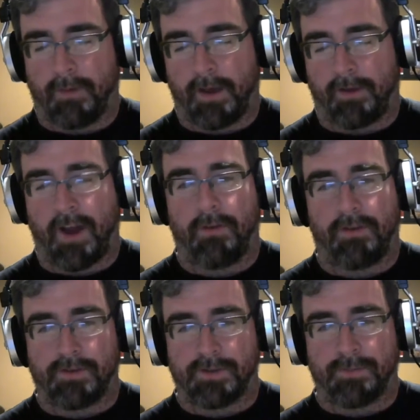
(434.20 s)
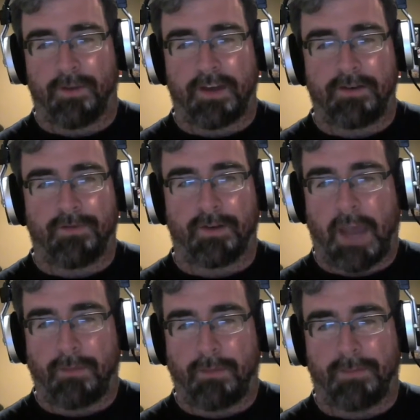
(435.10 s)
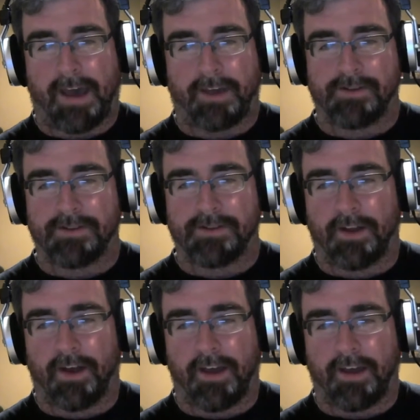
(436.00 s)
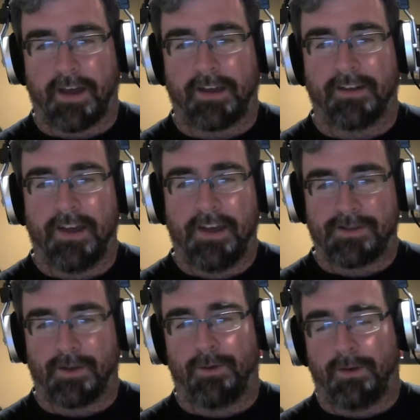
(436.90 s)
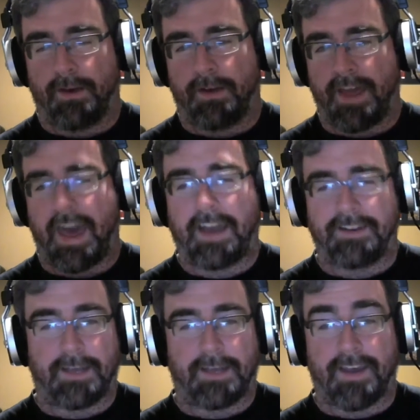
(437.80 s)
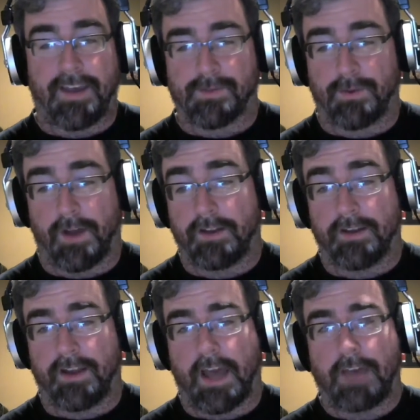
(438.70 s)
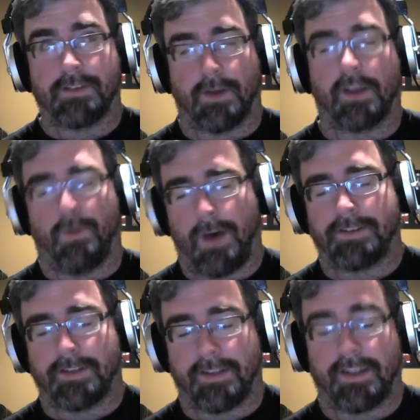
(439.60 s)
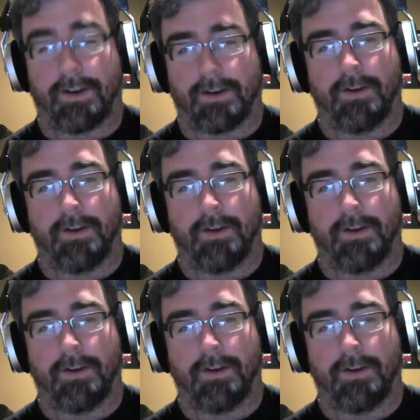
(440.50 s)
grandmothers both had different cable packages than I, and so they had TBS when I didn't have it. So I go watch it there